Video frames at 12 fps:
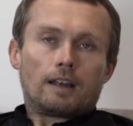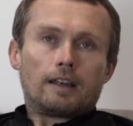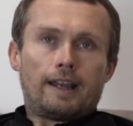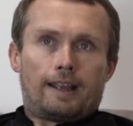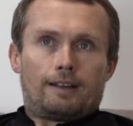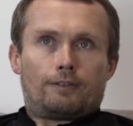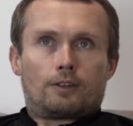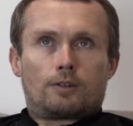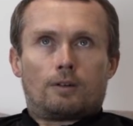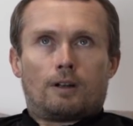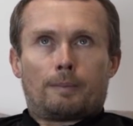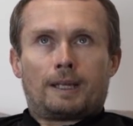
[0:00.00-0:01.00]
Yeah, for
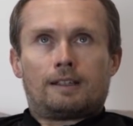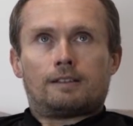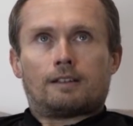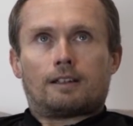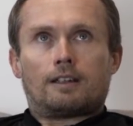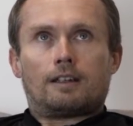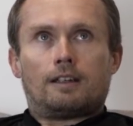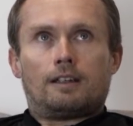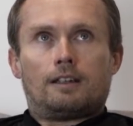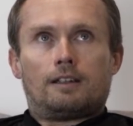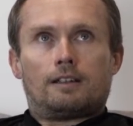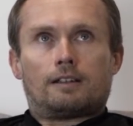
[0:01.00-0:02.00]
sure. I mean,
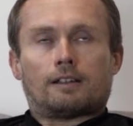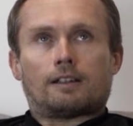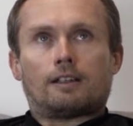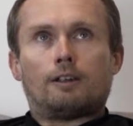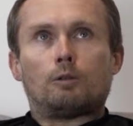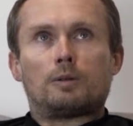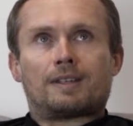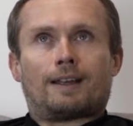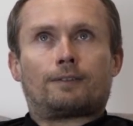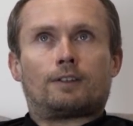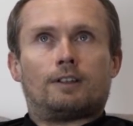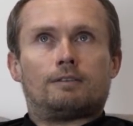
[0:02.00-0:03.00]
you always
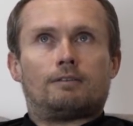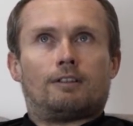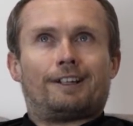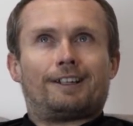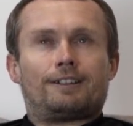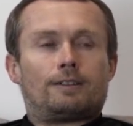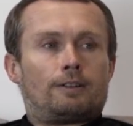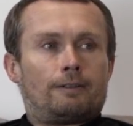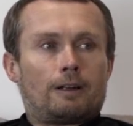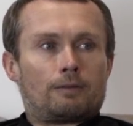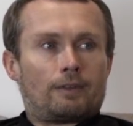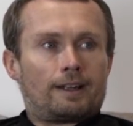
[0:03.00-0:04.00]
have to ride your
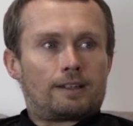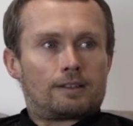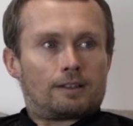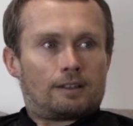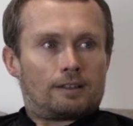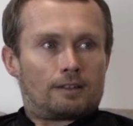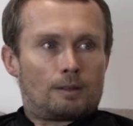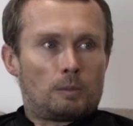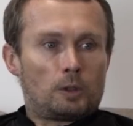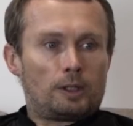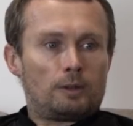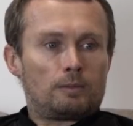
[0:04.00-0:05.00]
own race. And the
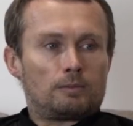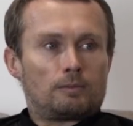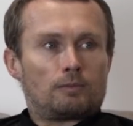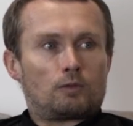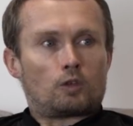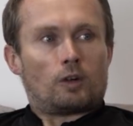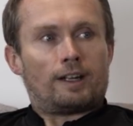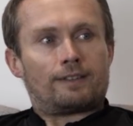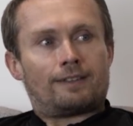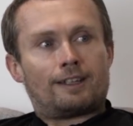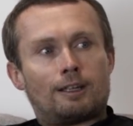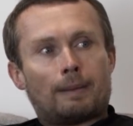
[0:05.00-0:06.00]
more you try and
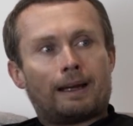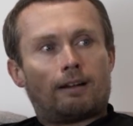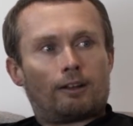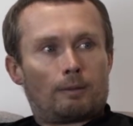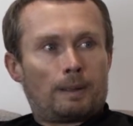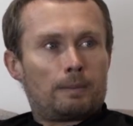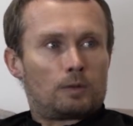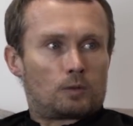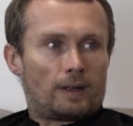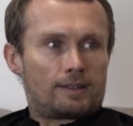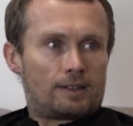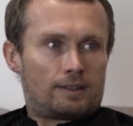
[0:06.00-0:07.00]
think about other people's
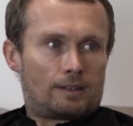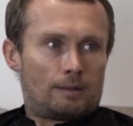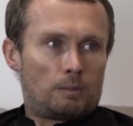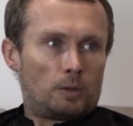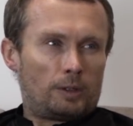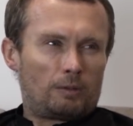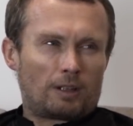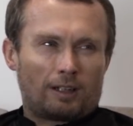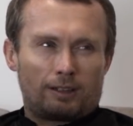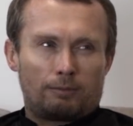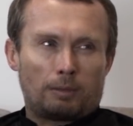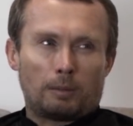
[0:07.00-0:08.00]
races, the more you'll
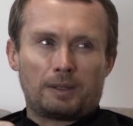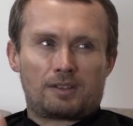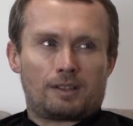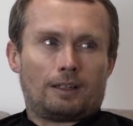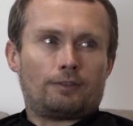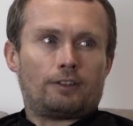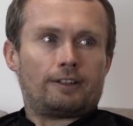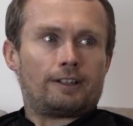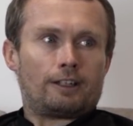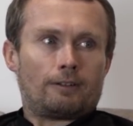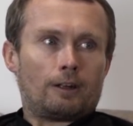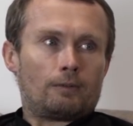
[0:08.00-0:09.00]
kind of probably suffer in
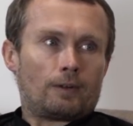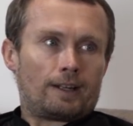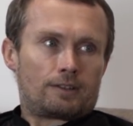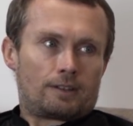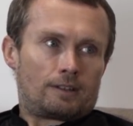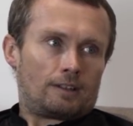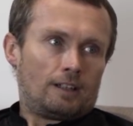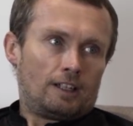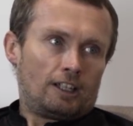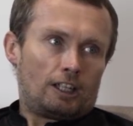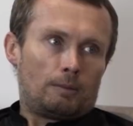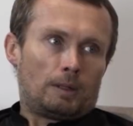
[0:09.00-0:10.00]
your own race, and
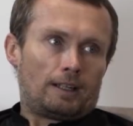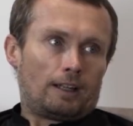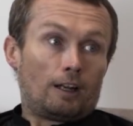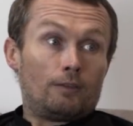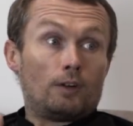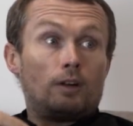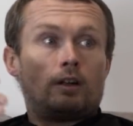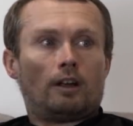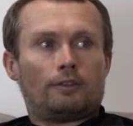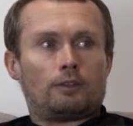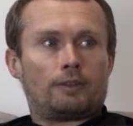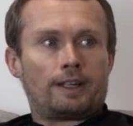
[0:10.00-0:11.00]
you might
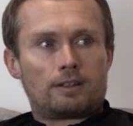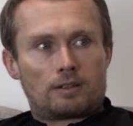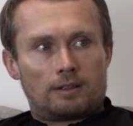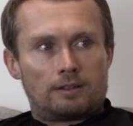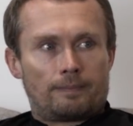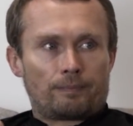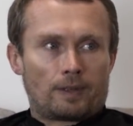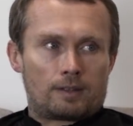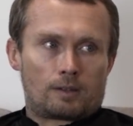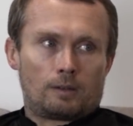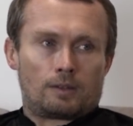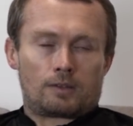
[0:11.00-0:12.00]
overreach and
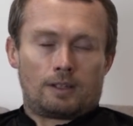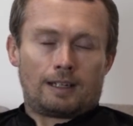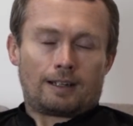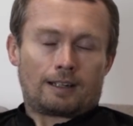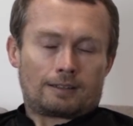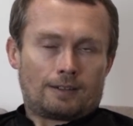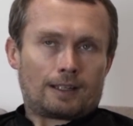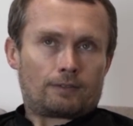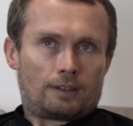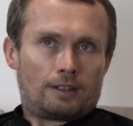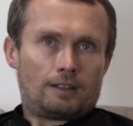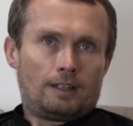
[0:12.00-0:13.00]
so on. So you kind of have
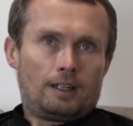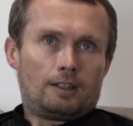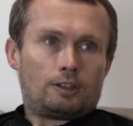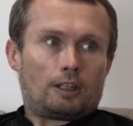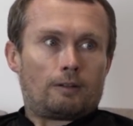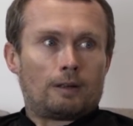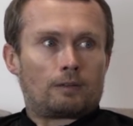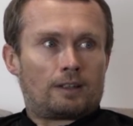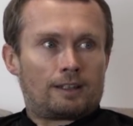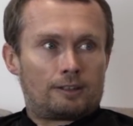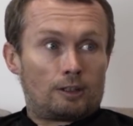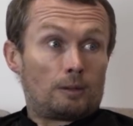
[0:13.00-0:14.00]
to do your own
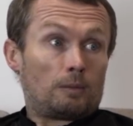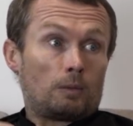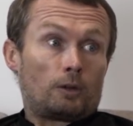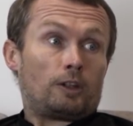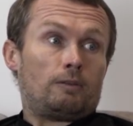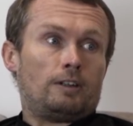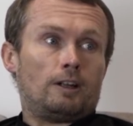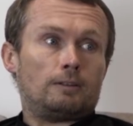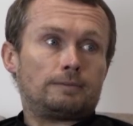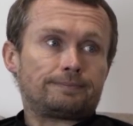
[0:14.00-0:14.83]
thing and do what you know.